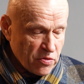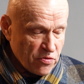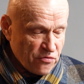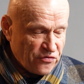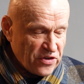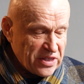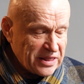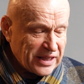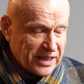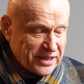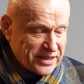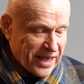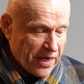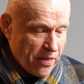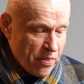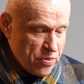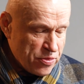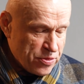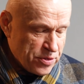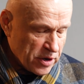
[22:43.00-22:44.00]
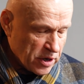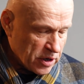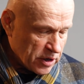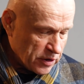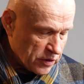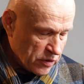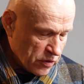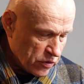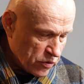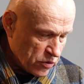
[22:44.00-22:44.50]
Finland
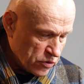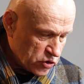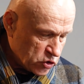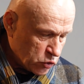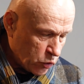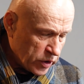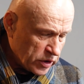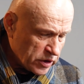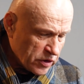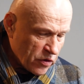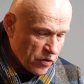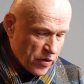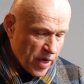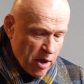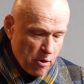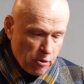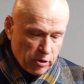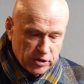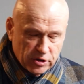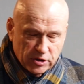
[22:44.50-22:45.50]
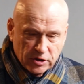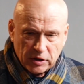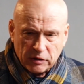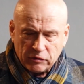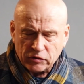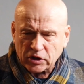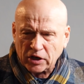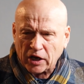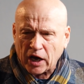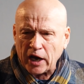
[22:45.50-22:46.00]
and Sweden, they
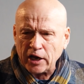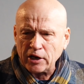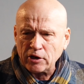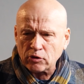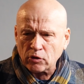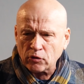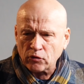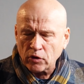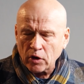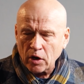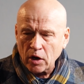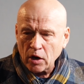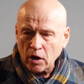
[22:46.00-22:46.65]
received kind of